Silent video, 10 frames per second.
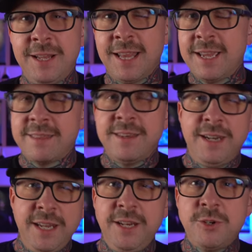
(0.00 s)
like the
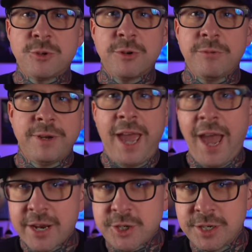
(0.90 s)
knee jerk
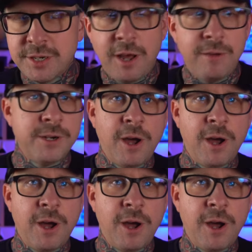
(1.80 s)
reaction of an